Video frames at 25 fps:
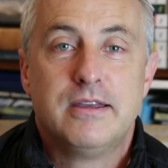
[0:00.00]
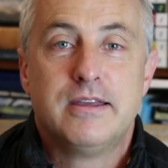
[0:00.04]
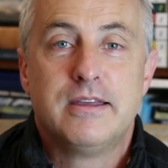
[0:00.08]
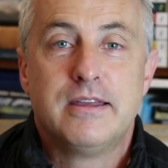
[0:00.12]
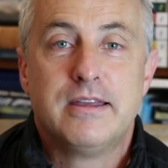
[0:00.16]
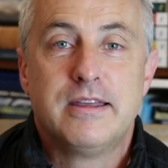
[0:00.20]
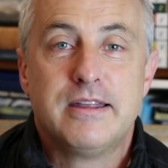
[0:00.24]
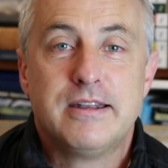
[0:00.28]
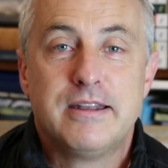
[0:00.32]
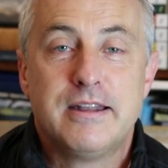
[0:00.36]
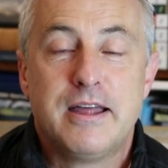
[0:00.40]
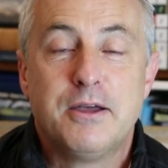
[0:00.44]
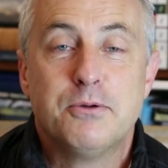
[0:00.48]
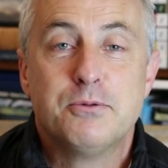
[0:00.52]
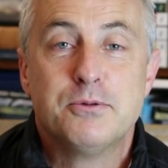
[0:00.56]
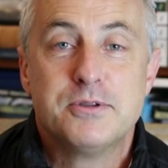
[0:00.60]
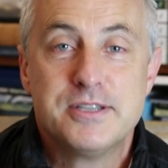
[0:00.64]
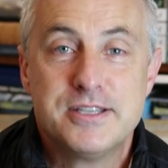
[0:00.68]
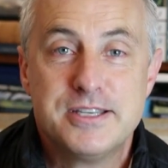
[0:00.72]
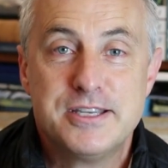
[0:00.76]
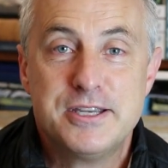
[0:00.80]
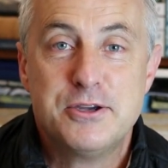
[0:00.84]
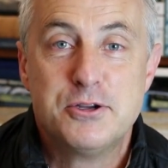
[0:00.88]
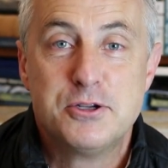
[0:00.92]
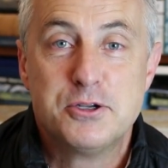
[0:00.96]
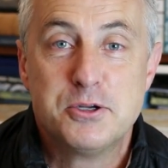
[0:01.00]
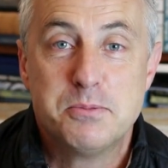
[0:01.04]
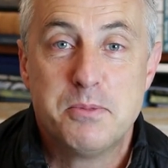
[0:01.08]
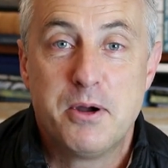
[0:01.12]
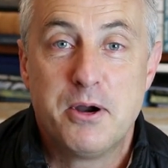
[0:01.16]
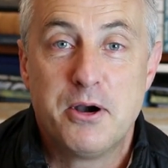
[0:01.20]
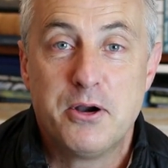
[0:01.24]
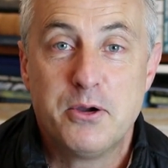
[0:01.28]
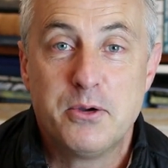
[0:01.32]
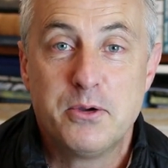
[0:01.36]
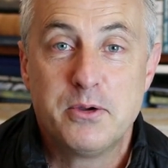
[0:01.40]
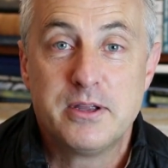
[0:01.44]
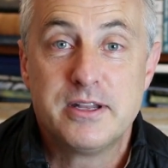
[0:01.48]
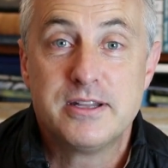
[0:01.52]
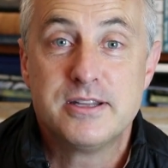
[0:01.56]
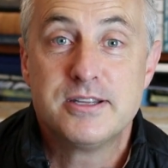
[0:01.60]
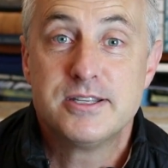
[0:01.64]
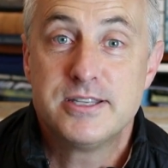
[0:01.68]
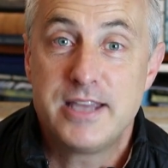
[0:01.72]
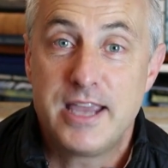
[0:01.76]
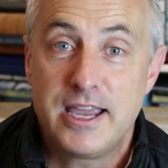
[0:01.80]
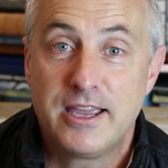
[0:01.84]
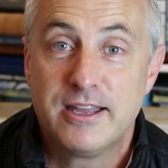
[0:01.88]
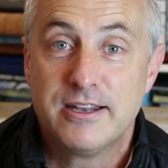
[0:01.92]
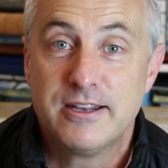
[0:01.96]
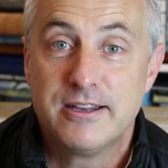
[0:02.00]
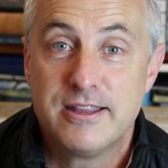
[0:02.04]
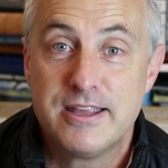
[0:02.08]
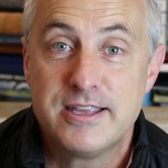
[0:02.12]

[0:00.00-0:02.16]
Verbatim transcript: And I will see you tomorrow in Second